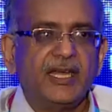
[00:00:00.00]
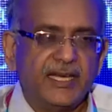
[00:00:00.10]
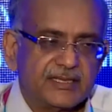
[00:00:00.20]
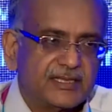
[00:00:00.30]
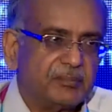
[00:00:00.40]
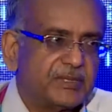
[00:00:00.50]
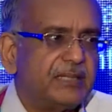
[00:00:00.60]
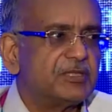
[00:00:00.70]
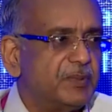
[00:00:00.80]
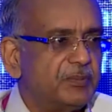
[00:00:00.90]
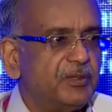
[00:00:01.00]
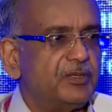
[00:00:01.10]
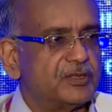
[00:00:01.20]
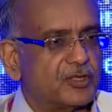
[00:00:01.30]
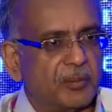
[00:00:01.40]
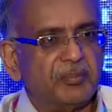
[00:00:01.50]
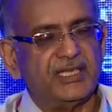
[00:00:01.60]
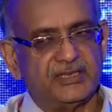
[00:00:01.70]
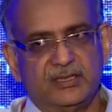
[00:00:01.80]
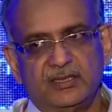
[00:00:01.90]
and sometimes people use a
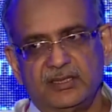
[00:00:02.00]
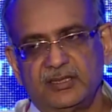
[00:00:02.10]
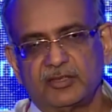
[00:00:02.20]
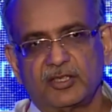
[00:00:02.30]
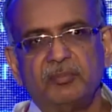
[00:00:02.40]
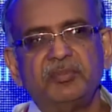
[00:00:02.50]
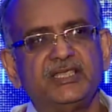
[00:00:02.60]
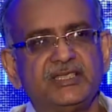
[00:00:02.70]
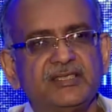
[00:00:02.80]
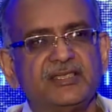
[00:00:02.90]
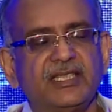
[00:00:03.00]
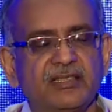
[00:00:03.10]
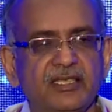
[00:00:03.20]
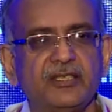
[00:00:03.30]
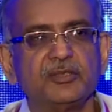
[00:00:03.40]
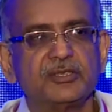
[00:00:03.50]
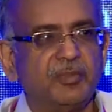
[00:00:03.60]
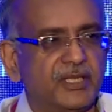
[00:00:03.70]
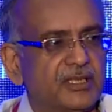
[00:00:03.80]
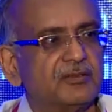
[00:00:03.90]
combination. Now, the combination is generally used to
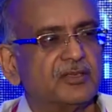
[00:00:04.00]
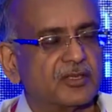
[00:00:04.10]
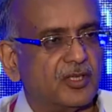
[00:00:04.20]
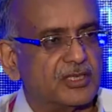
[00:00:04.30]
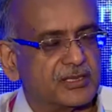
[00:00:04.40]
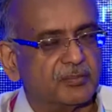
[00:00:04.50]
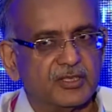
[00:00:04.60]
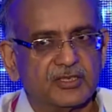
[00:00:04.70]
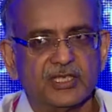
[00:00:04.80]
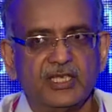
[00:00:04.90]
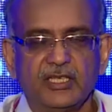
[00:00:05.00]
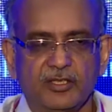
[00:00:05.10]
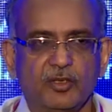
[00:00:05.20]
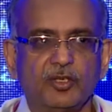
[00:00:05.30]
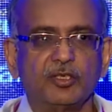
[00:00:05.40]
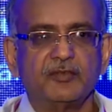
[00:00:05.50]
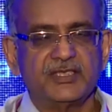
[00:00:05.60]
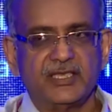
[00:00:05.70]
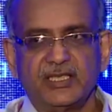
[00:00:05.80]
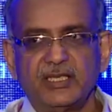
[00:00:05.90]
bring down the cost because
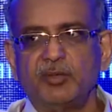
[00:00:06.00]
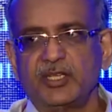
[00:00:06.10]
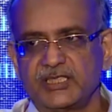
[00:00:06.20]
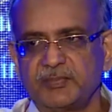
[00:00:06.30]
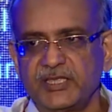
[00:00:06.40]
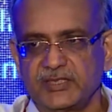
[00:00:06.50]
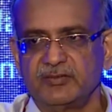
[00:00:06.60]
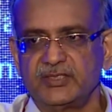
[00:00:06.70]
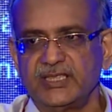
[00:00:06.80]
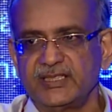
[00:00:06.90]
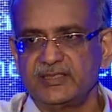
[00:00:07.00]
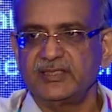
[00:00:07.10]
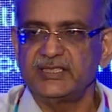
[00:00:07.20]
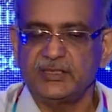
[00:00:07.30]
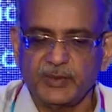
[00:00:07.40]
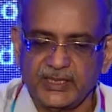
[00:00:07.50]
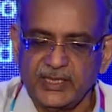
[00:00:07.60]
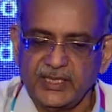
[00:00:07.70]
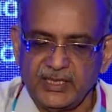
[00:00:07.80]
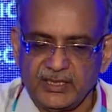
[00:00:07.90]
gonadotropins are a little more expensive. So that is the reason why
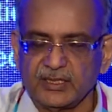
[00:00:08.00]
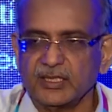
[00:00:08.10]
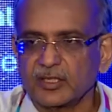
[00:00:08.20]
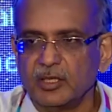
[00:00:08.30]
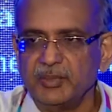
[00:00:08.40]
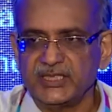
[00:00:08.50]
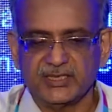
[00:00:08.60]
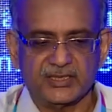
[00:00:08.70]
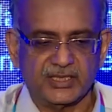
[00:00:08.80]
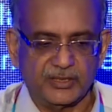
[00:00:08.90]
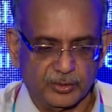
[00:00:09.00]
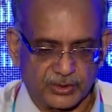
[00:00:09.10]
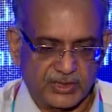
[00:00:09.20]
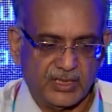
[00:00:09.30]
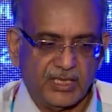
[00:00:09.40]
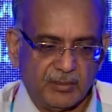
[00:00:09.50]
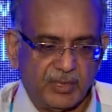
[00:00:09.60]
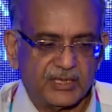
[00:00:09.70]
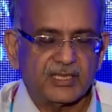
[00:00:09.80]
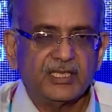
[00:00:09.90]
combinations are used.
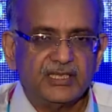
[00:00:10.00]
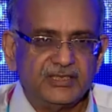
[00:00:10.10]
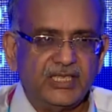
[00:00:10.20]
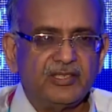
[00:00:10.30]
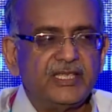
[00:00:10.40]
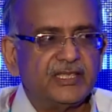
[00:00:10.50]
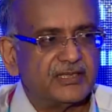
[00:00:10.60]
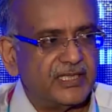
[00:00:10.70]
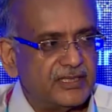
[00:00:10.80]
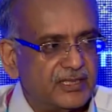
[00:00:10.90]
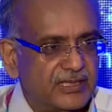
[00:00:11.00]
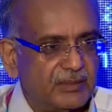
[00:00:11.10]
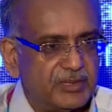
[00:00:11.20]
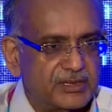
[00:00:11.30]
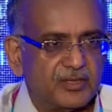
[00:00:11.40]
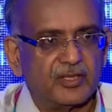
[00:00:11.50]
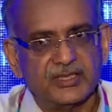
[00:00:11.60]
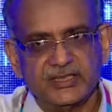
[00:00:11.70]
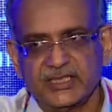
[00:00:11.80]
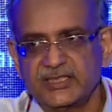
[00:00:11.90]
But generally, it is either tablets or
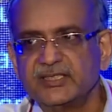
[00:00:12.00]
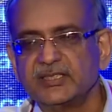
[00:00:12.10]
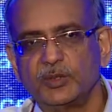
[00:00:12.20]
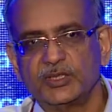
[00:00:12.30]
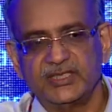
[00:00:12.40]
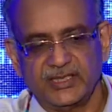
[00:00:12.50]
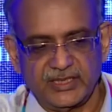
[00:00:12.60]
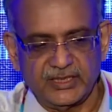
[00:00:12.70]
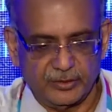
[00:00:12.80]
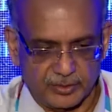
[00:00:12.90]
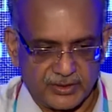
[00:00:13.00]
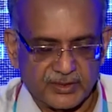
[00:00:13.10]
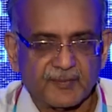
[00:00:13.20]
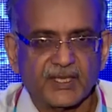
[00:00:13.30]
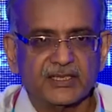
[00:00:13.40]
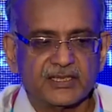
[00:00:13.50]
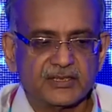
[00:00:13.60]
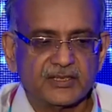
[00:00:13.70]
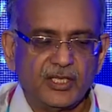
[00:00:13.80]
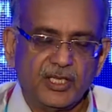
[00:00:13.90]
injections is what is generally used.
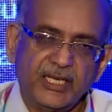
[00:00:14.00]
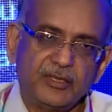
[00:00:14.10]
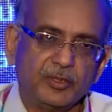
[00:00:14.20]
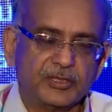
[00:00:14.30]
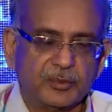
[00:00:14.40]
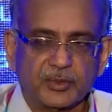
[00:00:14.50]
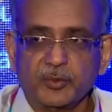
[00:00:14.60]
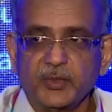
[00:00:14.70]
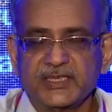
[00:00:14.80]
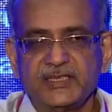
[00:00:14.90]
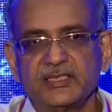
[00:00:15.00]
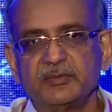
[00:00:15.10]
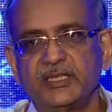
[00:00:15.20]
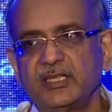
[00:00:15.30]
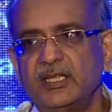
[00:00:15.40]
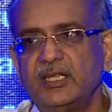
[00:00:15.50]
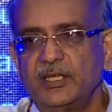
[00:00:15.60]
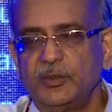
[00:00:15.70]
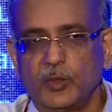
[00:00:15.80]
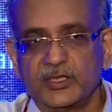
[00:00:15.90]
And also the question is whether
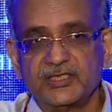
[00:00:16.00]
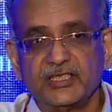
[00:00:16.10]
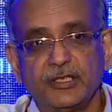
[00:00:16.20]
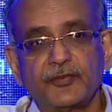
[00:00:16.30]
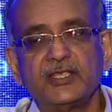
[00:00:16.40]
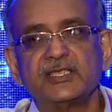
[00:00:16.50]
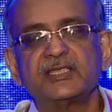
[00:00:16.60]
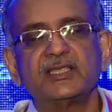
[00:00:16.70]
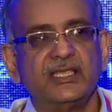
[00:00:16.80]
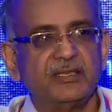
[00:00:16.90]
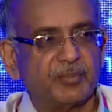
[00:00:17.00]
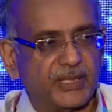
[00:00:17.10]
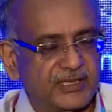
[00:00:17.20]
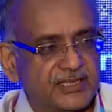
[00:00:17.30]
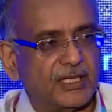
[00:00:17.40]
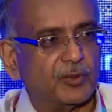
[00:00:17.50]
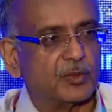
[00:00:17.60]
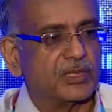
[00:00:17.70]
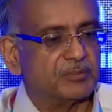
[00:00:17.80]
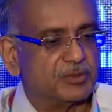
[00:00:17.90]
what is the difference in pregnancy
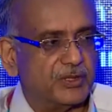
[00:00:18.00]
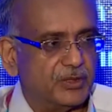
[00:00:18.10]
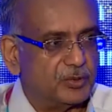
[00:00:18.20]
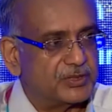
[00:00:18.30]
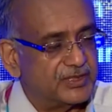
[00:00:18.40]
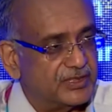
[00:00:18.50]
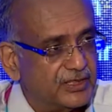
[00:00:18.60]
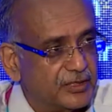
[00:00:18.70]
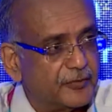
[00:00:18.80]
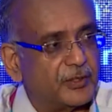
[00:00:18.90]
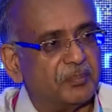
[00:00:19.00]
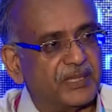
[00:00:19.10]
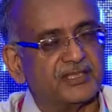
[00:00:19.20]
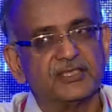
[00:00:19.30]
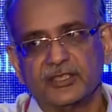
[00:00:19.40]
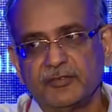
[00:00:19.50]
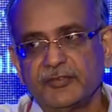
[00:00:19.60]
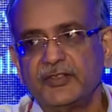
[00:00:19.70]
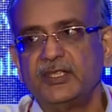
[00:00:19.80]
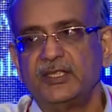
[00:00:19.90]
outcomes when you use the different methods of
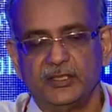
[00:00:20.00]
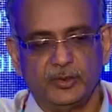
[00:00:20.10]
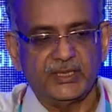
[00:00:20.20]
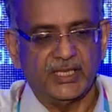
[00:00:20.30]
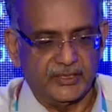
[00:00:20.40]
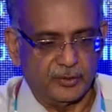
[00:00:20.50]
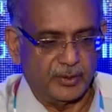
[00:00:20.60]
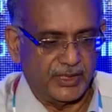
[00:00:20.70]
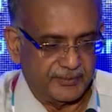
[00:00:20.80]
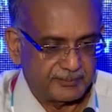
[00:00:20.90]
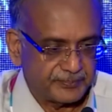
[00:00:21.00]
doing IUI.